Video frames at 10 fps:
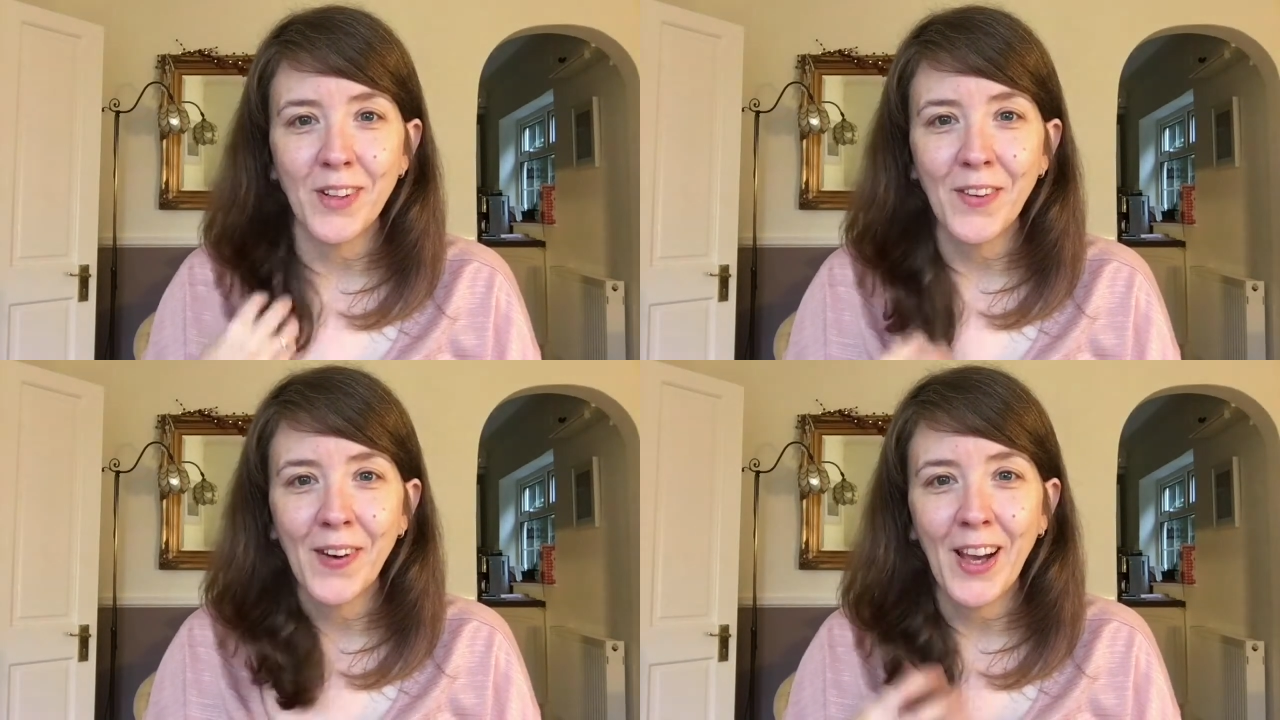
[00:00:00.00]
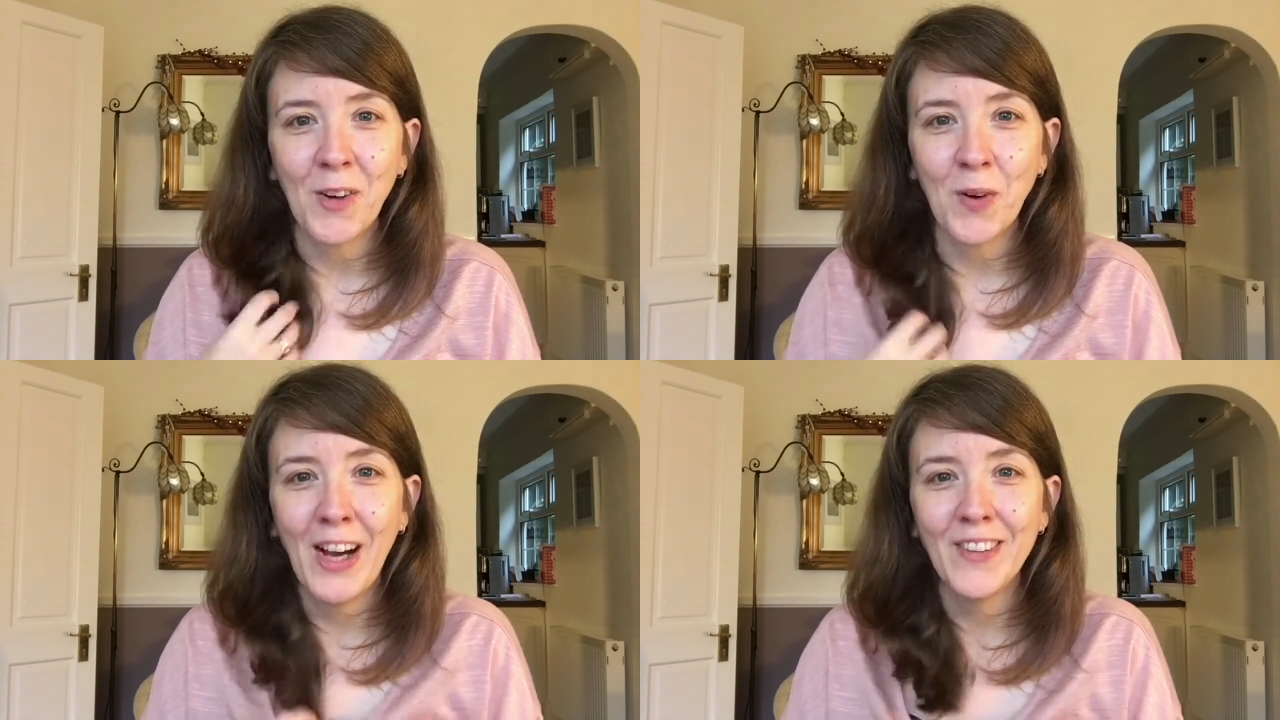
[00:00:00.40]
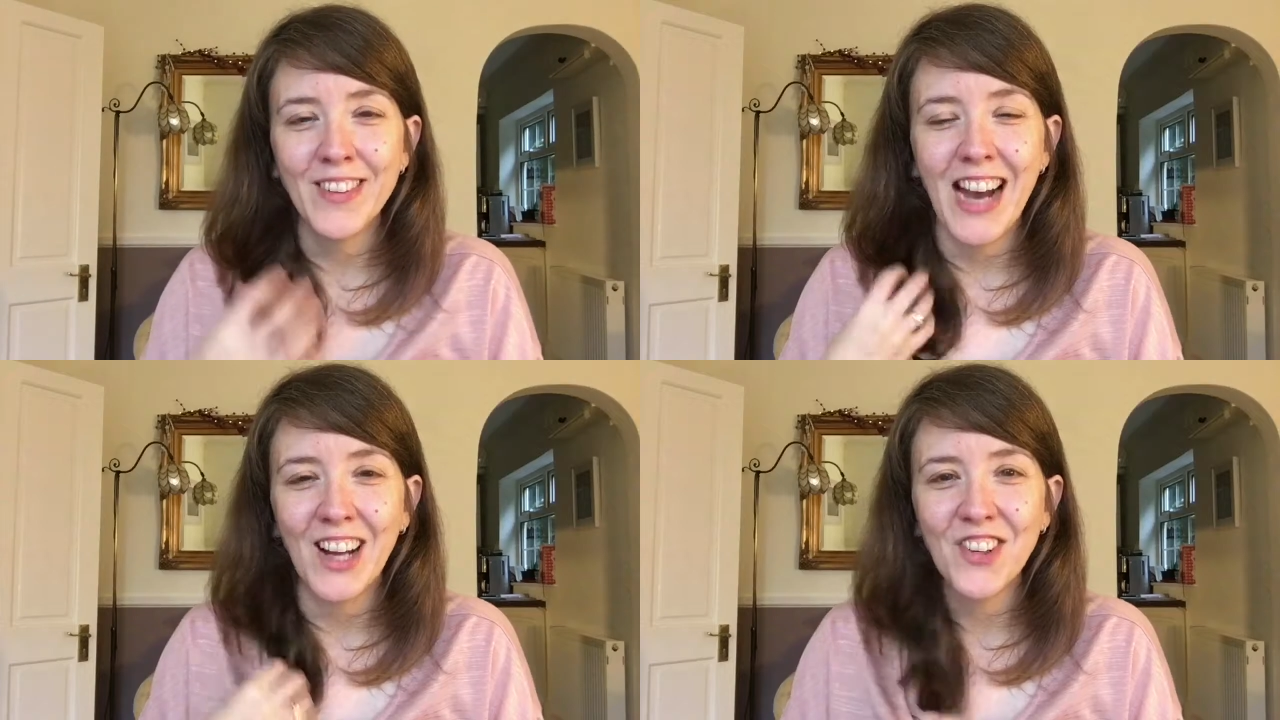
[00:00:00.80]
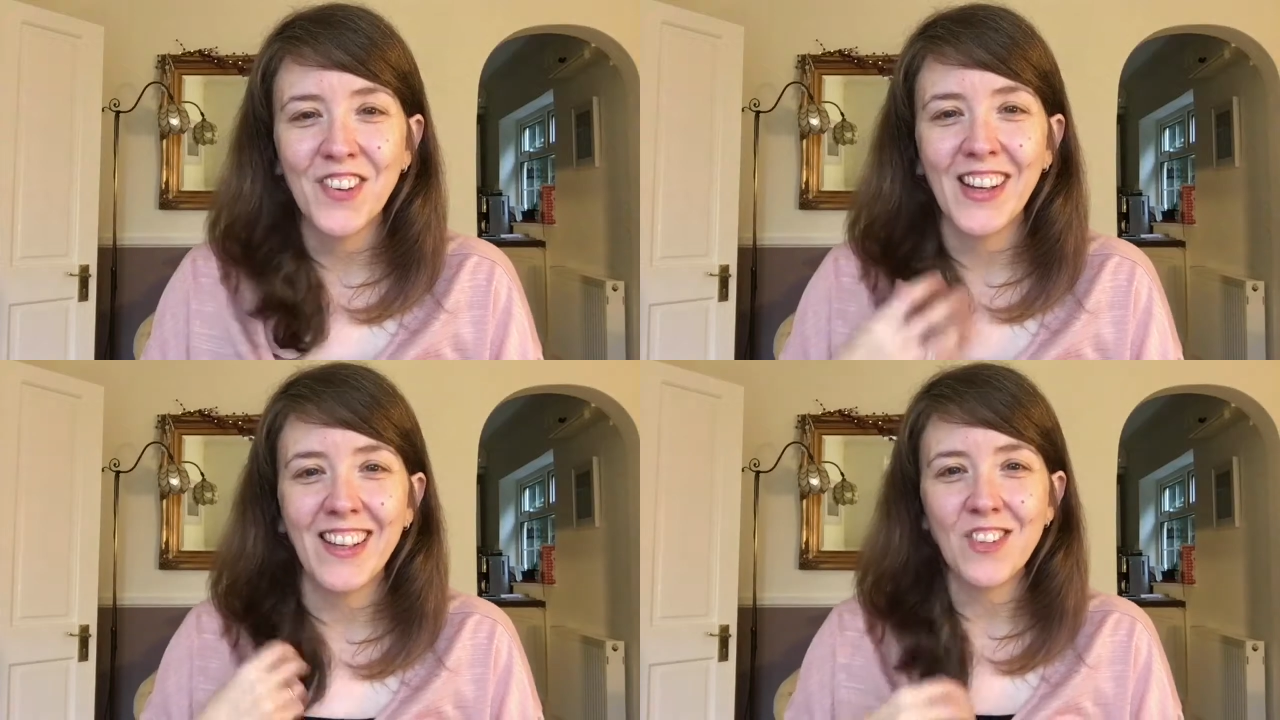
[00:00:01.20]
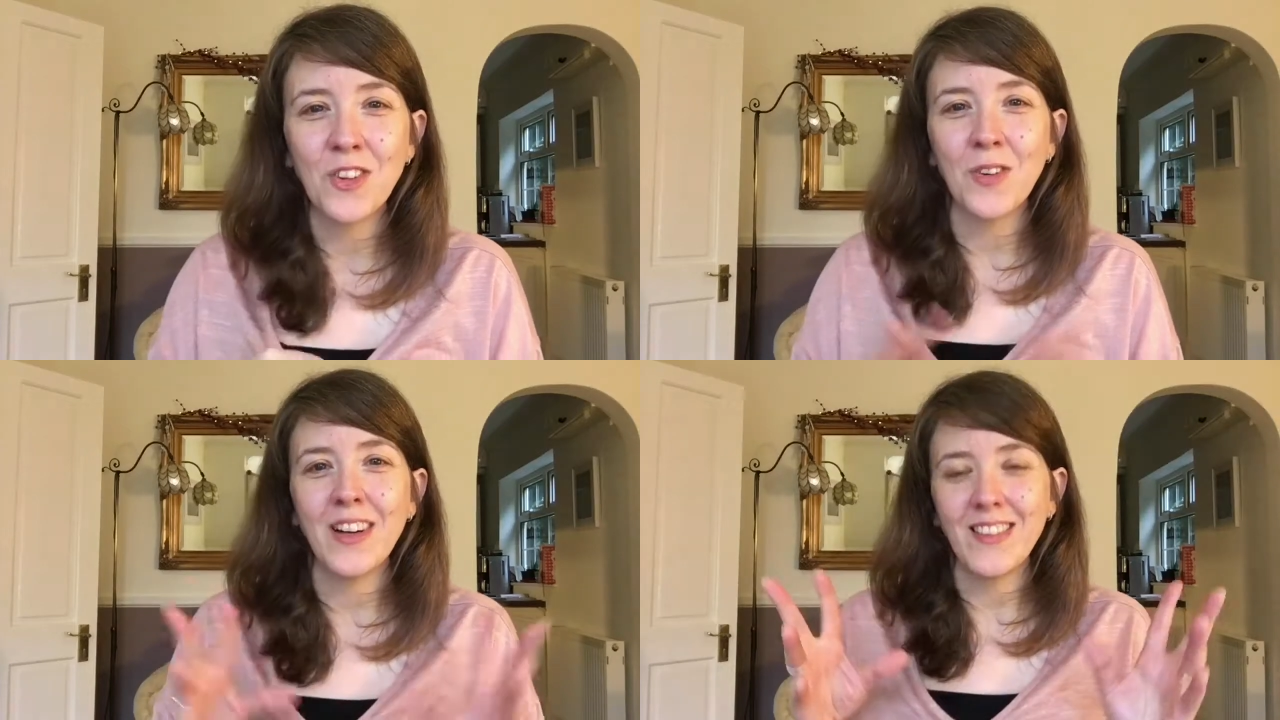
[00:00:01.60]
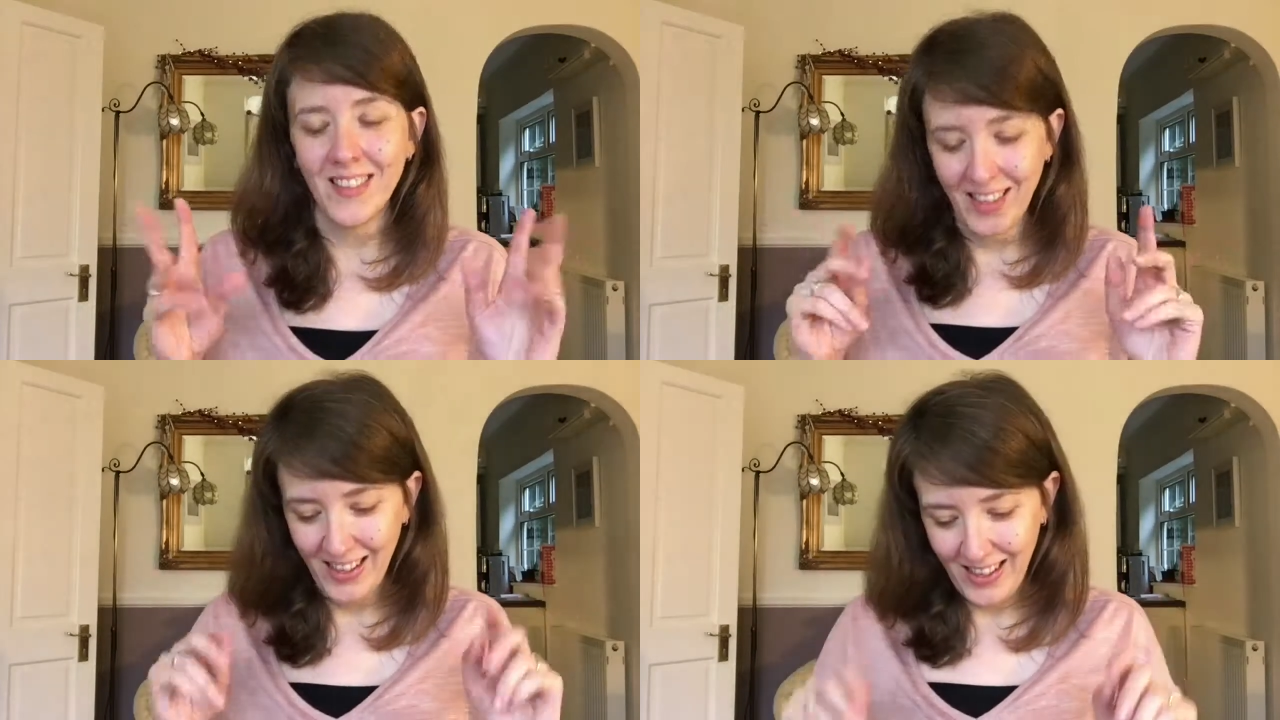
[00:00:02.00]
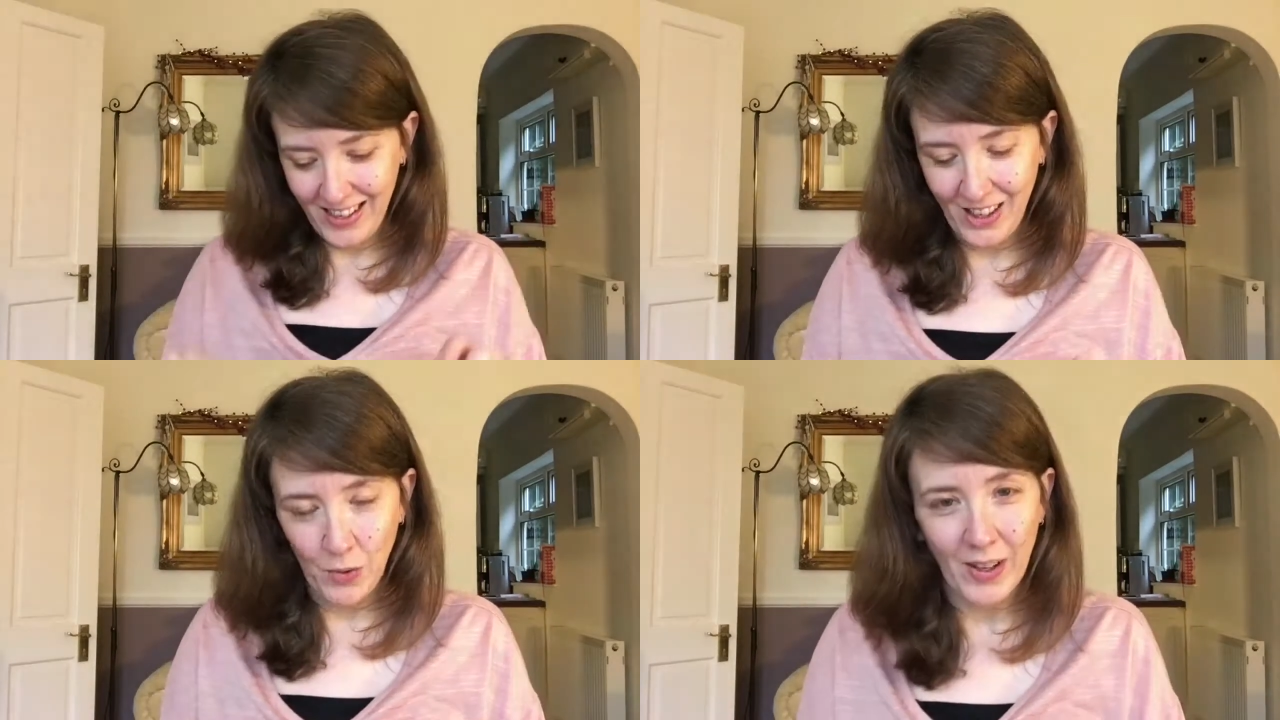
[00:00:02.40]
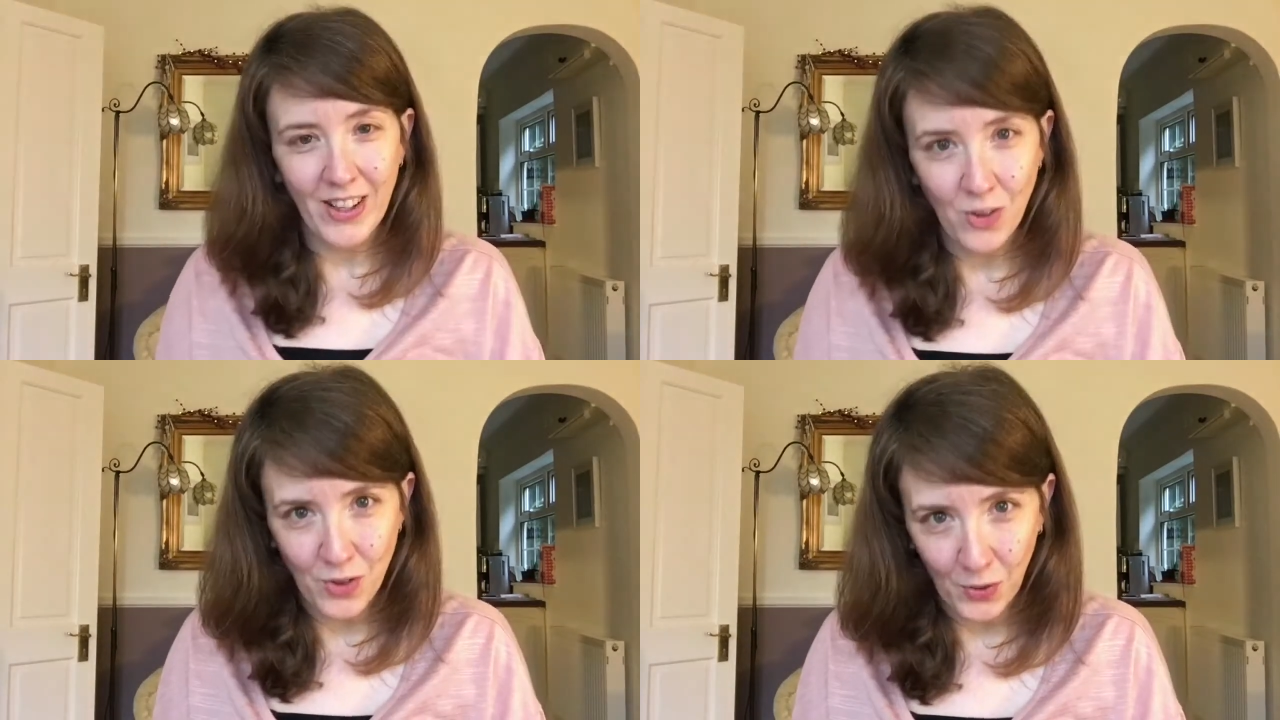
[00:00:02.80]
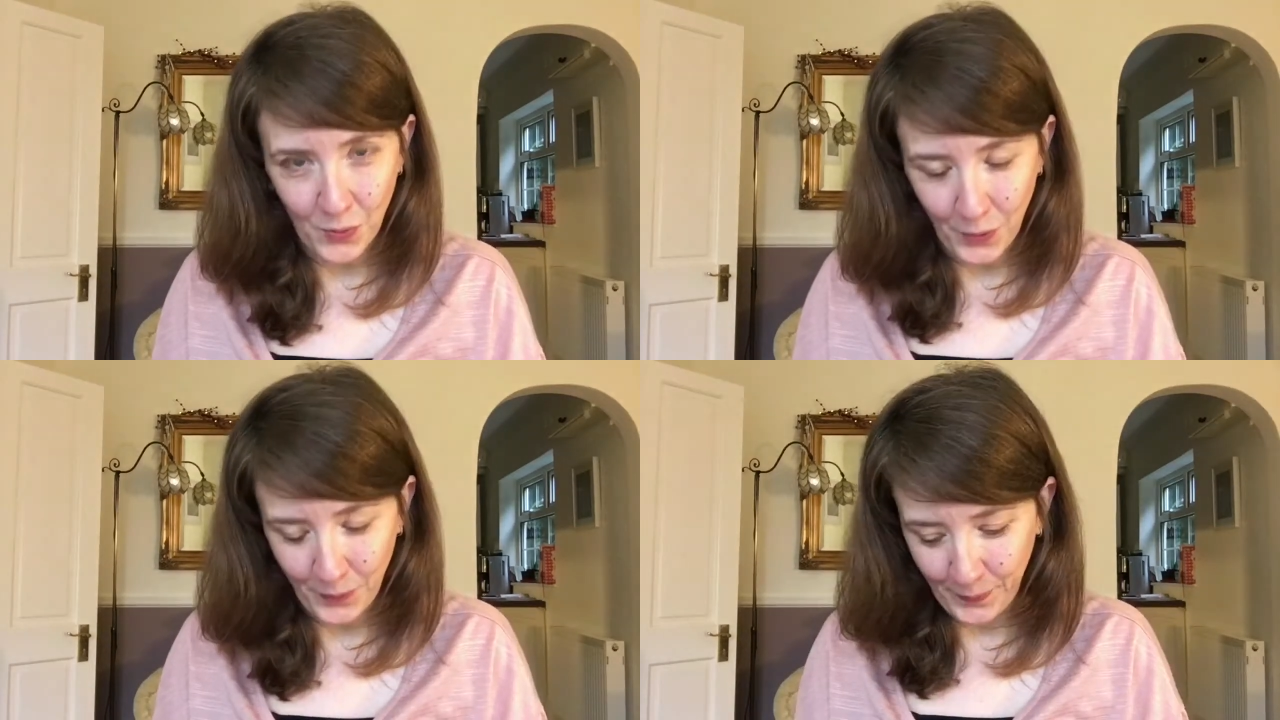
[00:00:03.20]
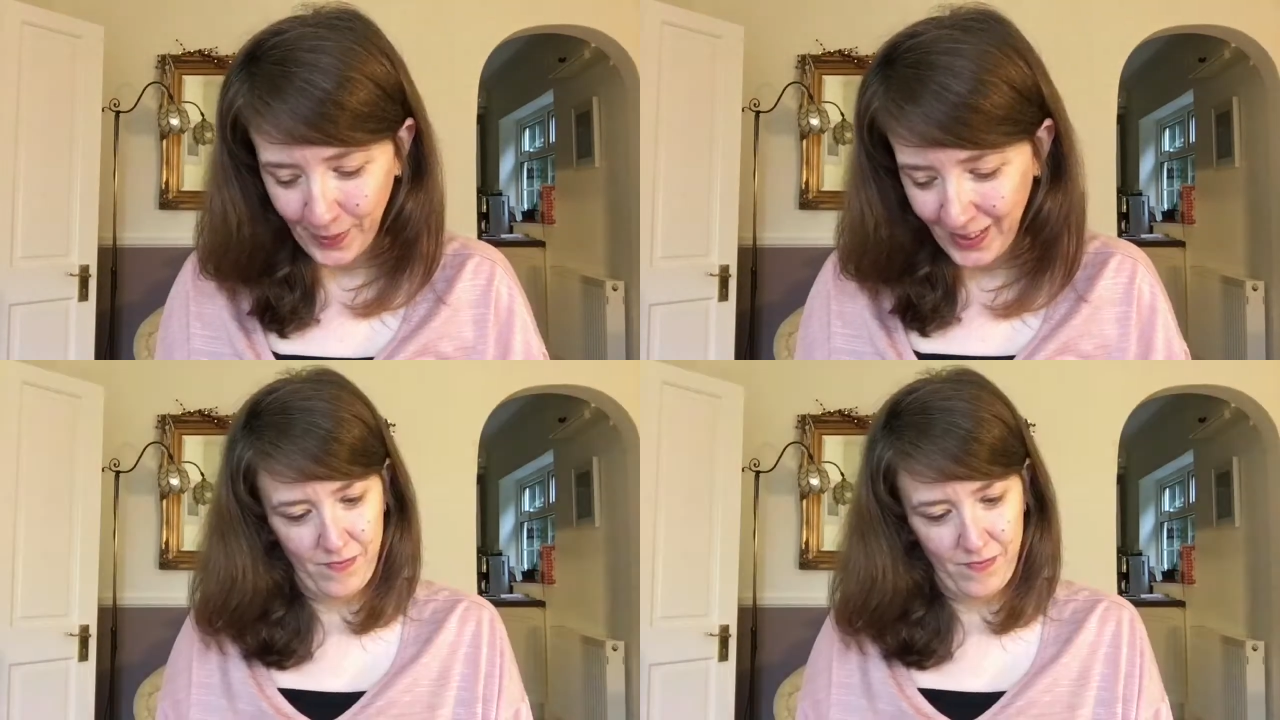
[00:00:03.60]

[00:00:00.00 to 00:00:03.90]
When your hair waves naturally, it's always in the way that you don't want.